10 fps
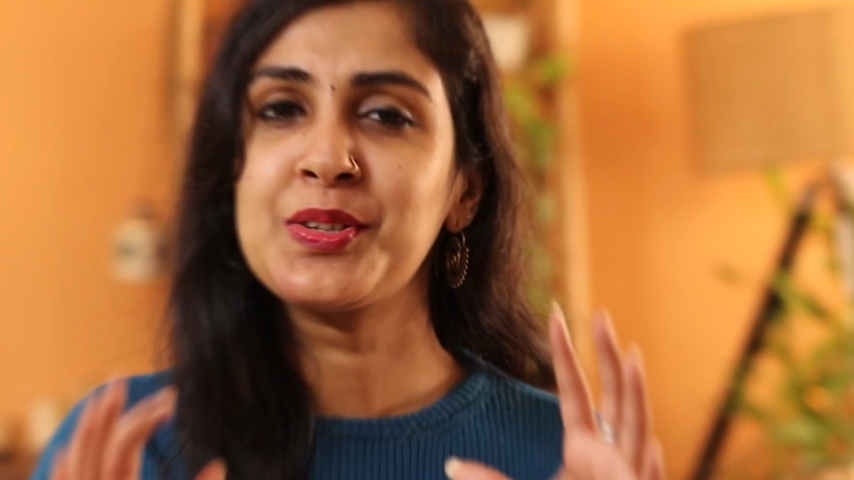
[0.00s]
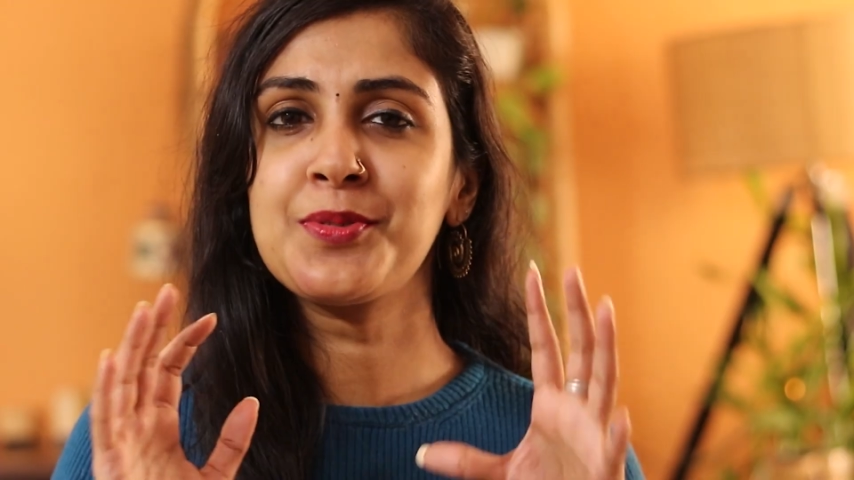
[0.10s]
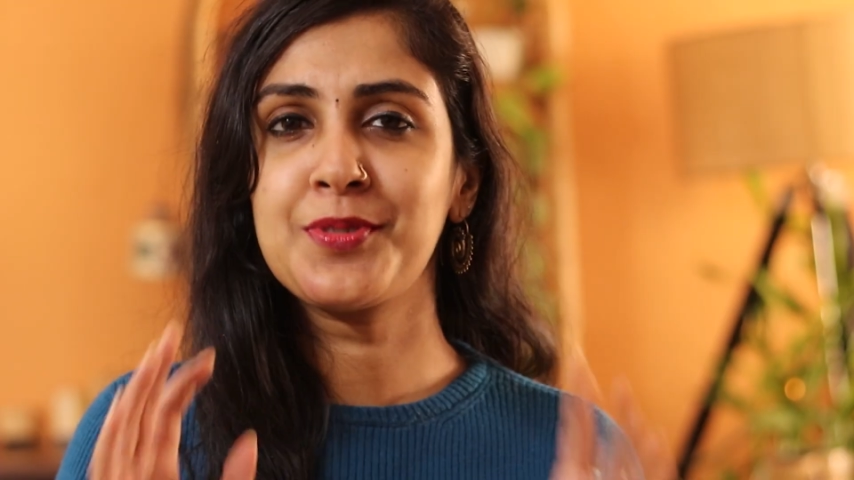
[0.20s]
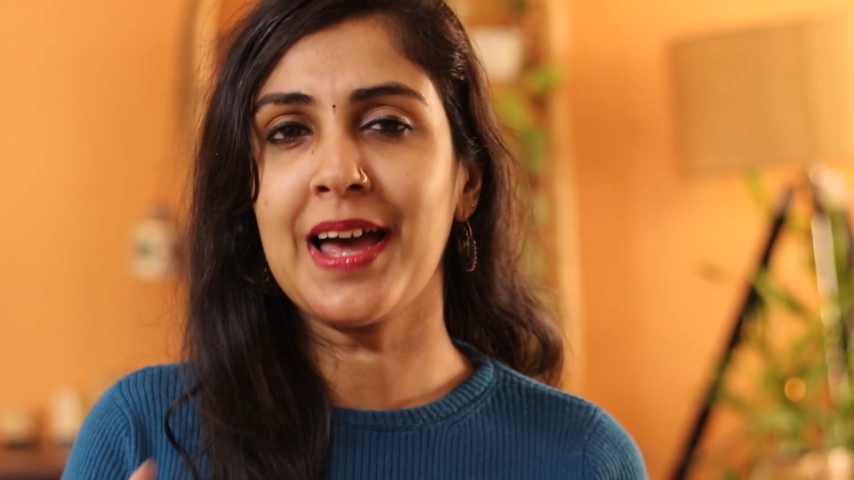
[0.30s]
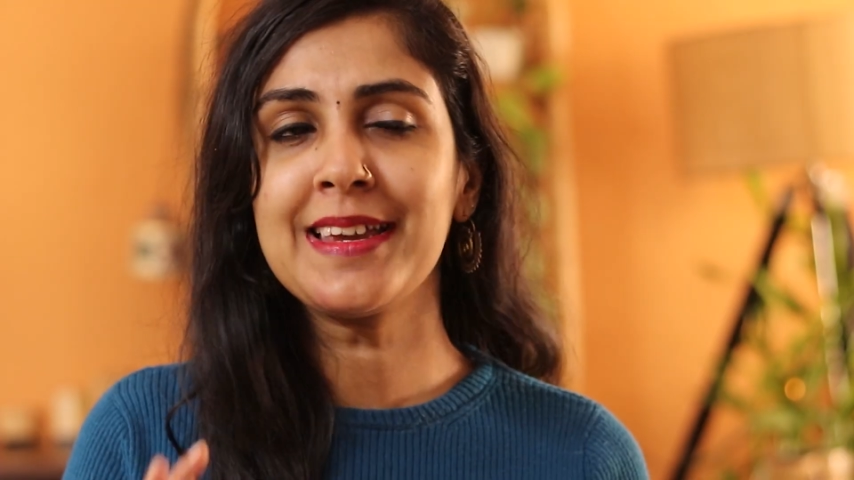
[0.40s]

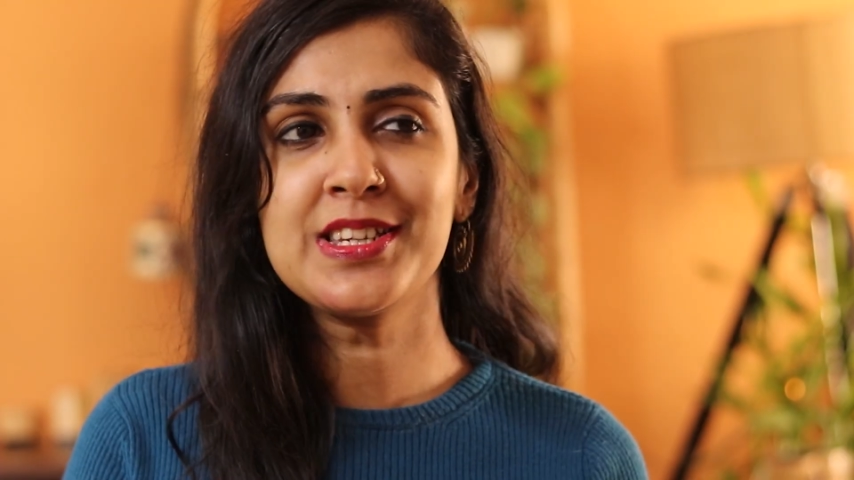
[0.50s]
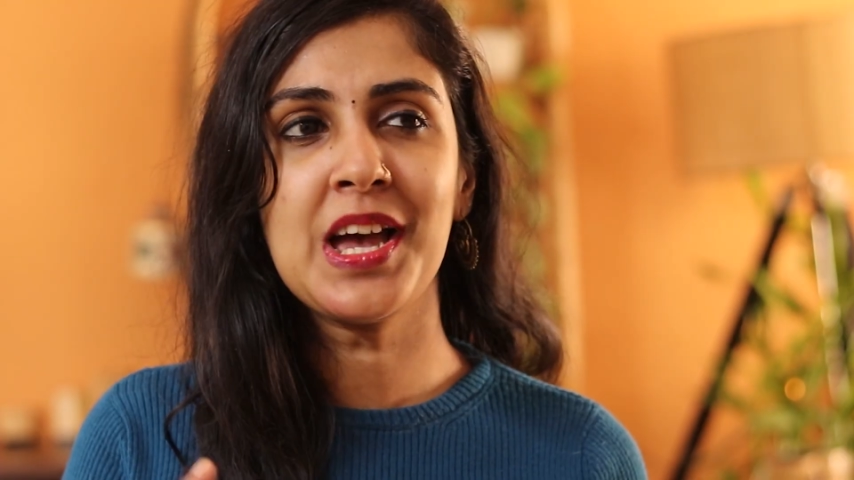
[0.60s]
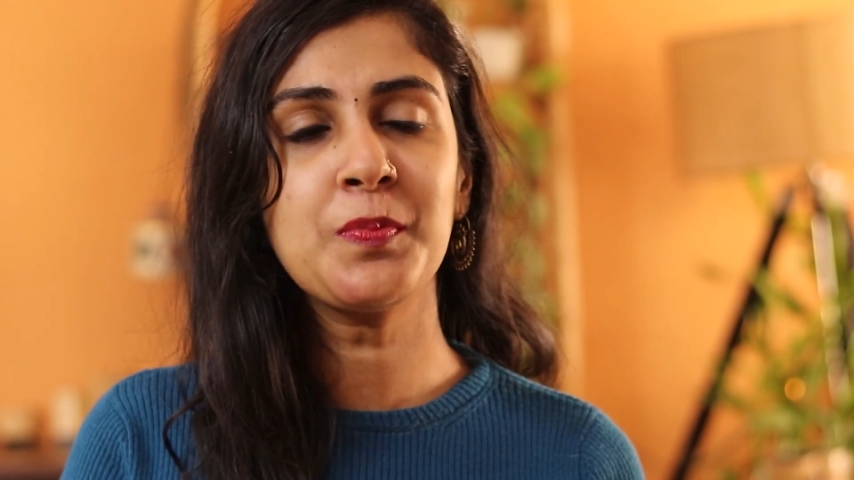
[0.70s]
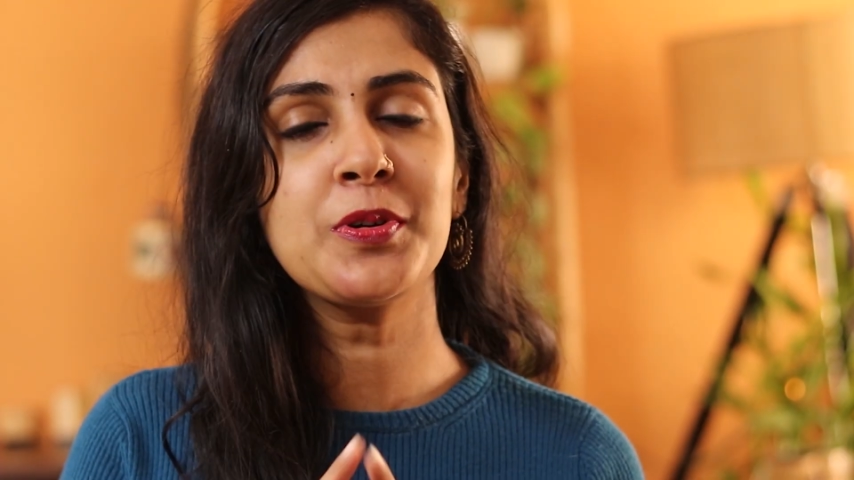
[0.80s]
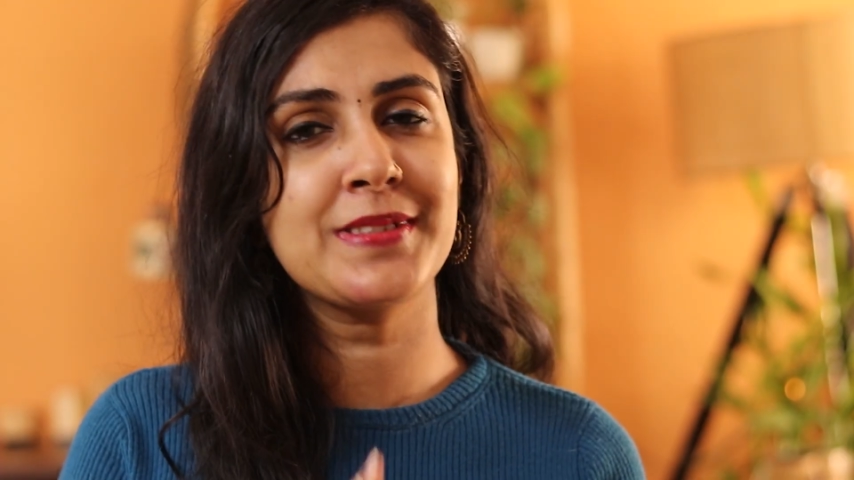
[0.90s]
So dry
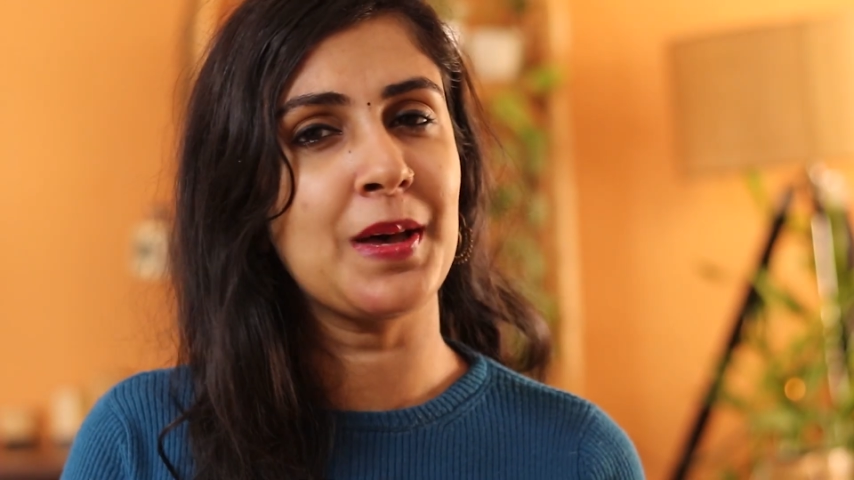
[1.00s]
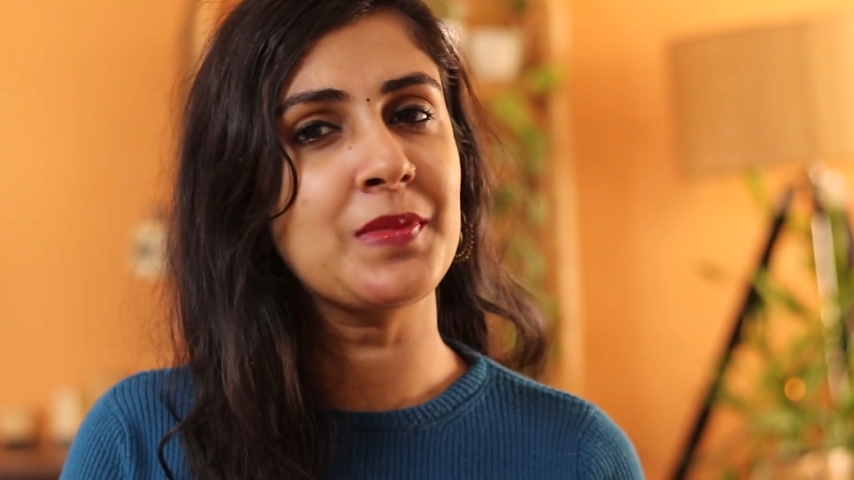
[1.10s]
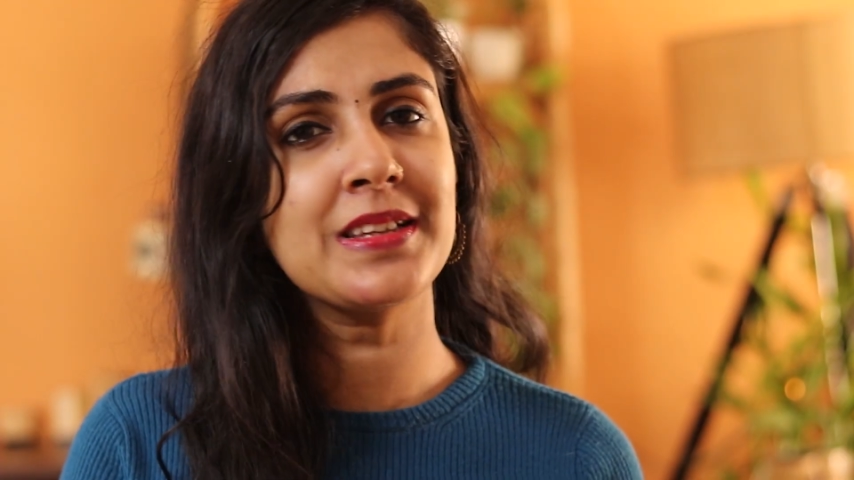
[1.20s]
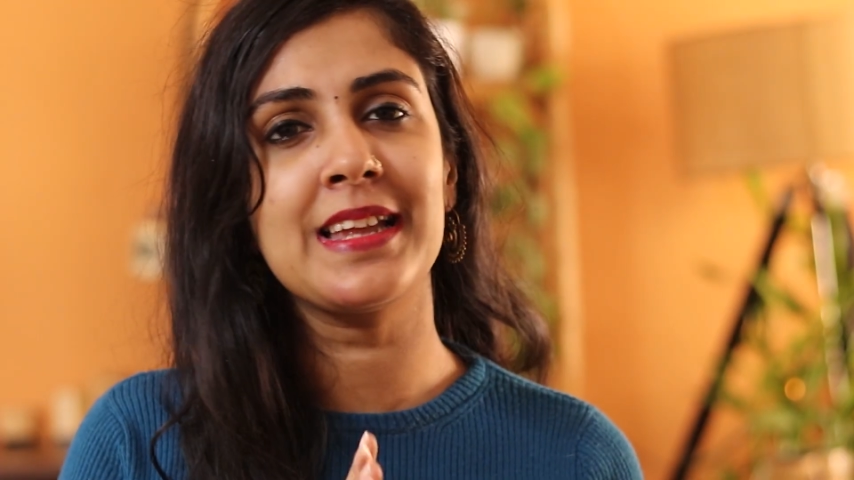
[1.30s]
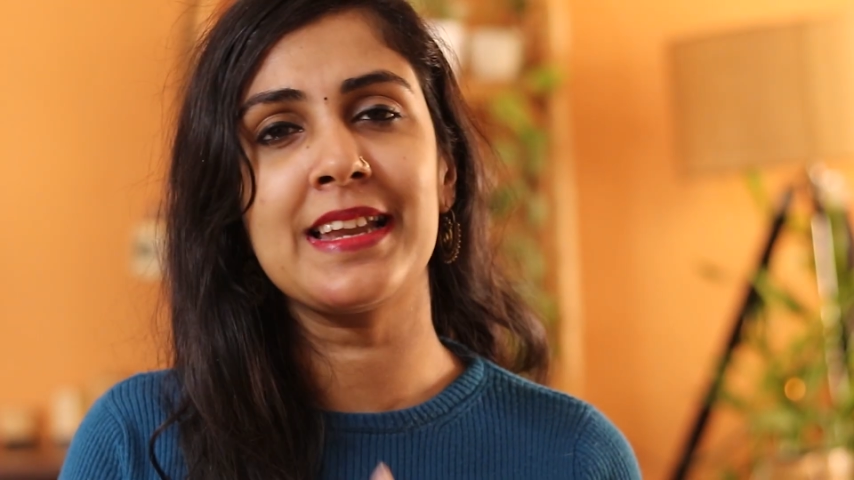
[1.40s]
shampoo is
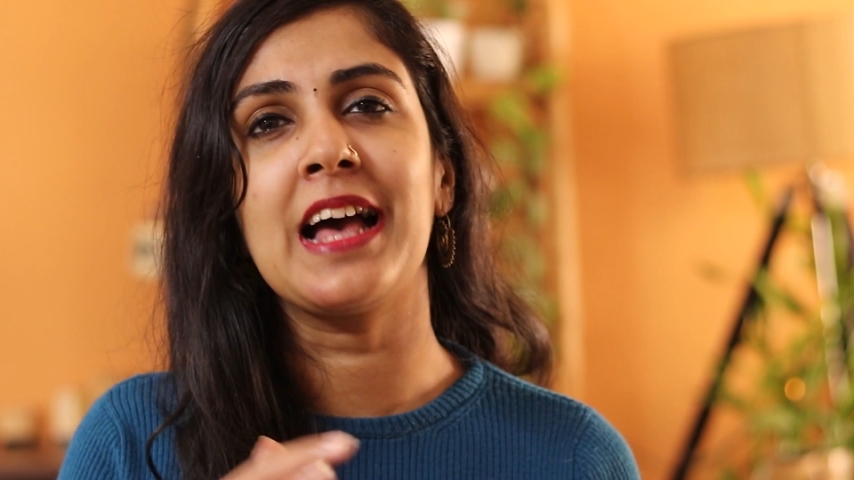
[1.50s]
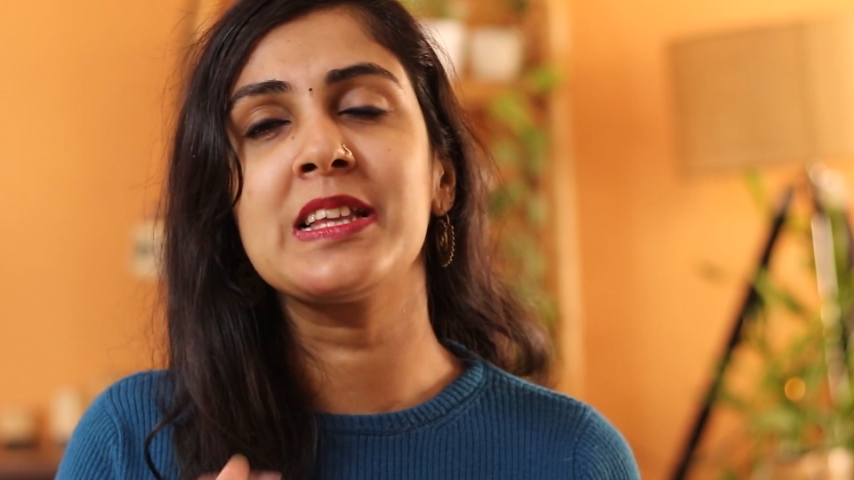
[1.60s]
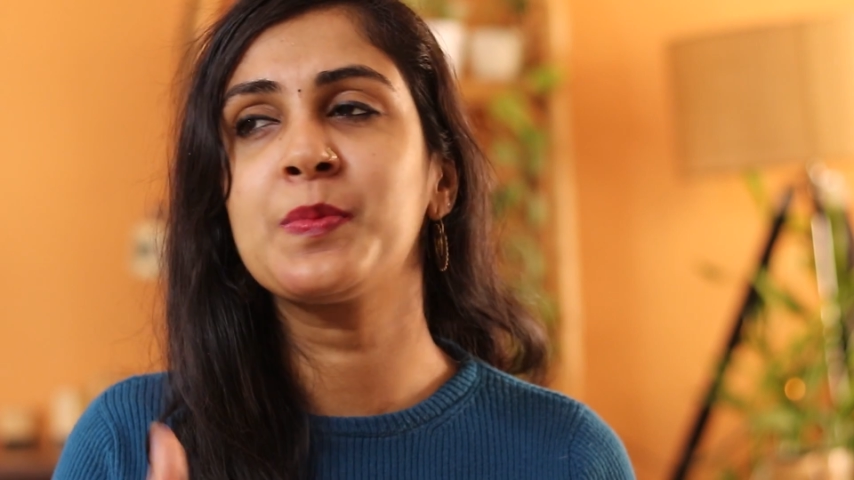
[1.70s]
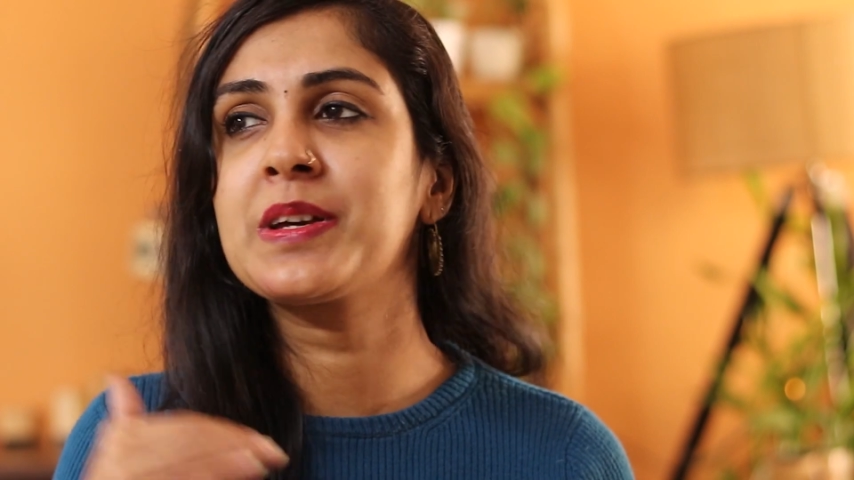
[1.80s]
something that has